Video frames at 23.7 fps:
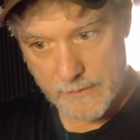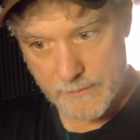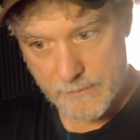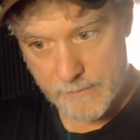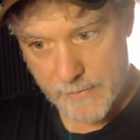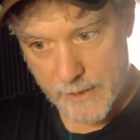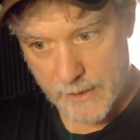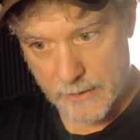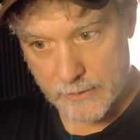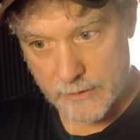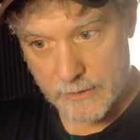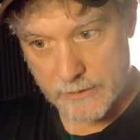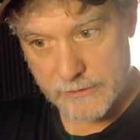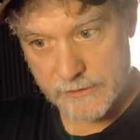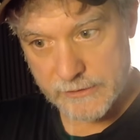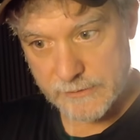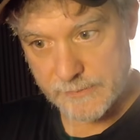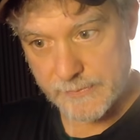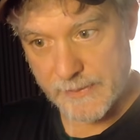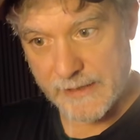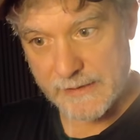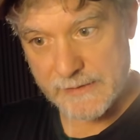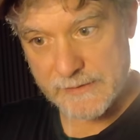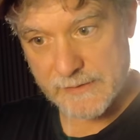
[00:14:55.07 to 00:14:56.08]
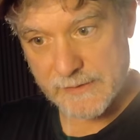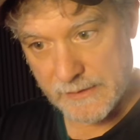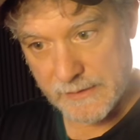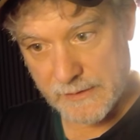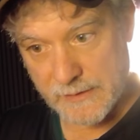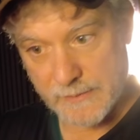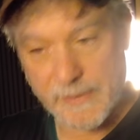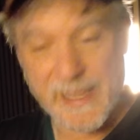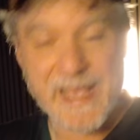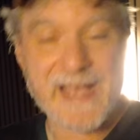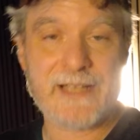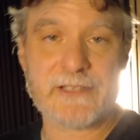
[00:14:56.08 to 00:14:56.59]
bearer space the
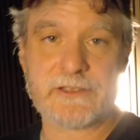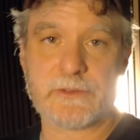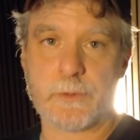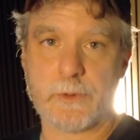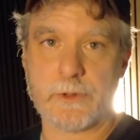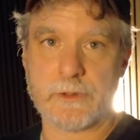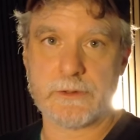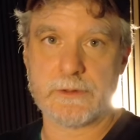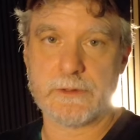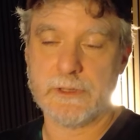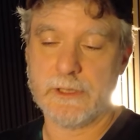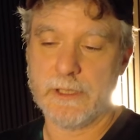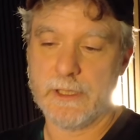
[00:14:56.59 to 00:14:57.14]
password.